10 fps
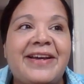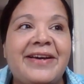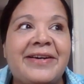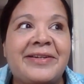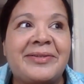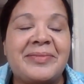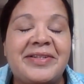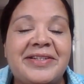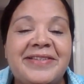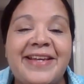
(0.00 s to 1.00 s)

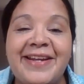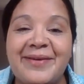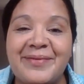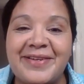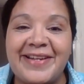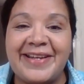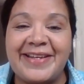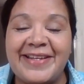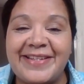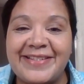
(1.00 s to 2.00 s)
then I want to
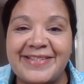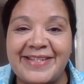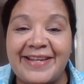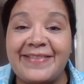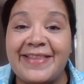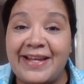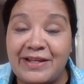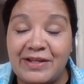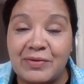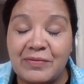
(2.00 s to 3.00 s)
say
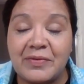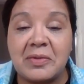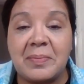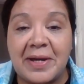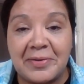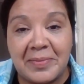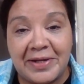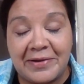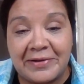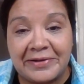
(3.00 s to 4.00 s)
thank you from the bottom of
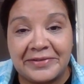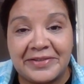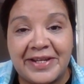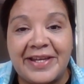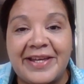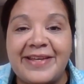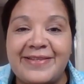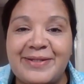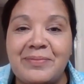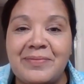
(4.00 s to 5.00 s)
my heart
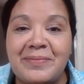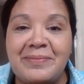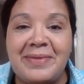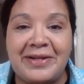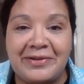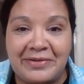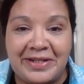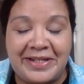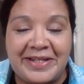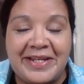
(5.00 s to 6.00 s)
to
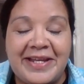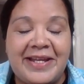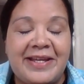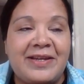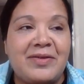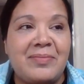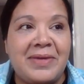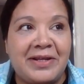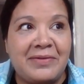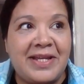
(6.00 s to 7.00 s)
Mary.
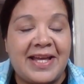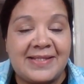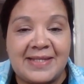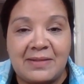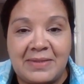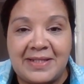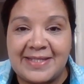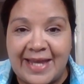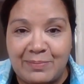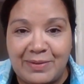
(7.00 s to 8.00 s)
Mary has sent me
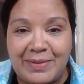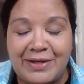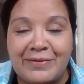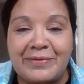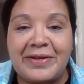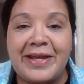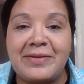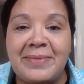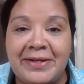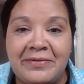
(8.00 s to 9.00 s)
this happy mail.
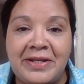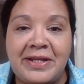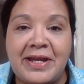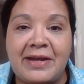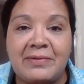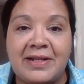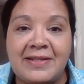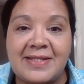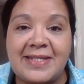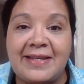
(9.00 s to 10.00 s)
And Mary, I would
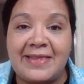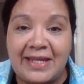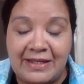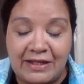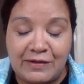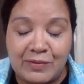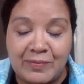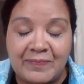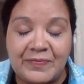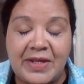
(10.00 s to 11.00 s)
like to say thank
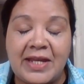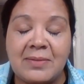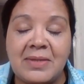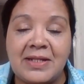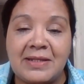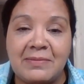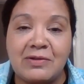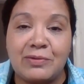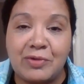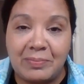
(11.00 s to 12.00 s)
you. And may
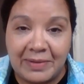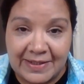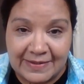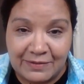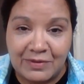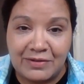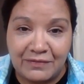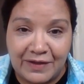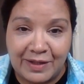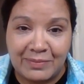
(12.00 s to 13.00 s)
the Lord bless you and your
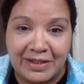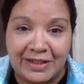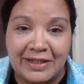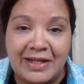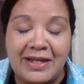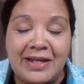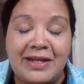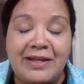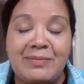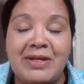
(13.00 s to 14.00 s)
family.
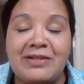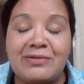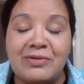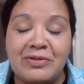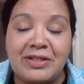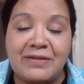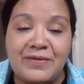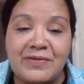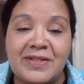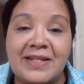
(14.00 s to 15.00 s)
And may the Lord give
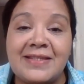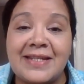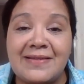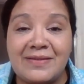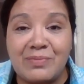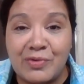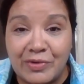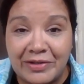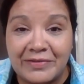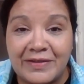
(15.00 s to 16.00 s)
you 10 times
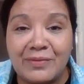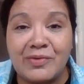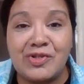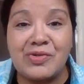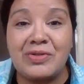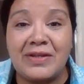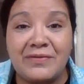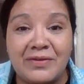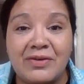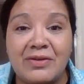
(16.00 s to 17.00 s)
more than what you
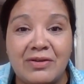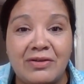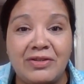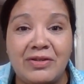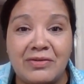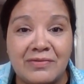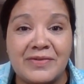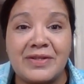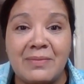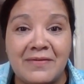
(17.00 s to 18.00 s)
give, you know,
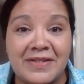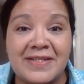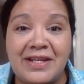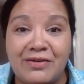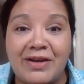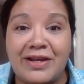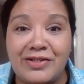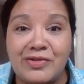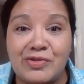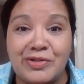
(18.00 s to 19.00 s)
some of us here on
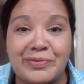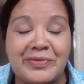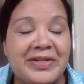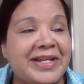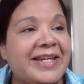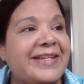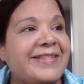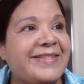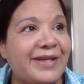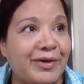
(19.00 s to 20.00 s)
YouTube.
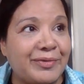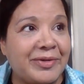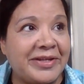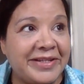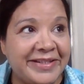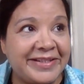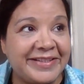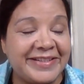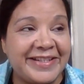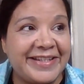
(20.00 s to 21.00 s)
So
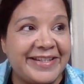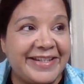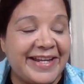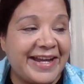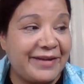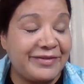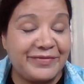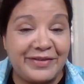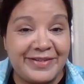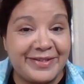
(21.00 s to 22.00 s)
I was
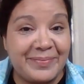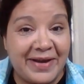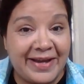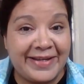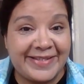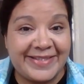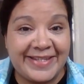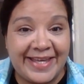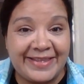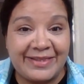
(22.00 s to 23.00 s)
very surprised
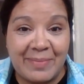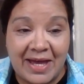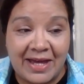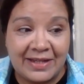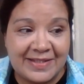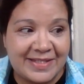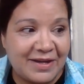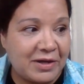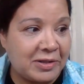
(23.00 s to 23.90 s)
to get the box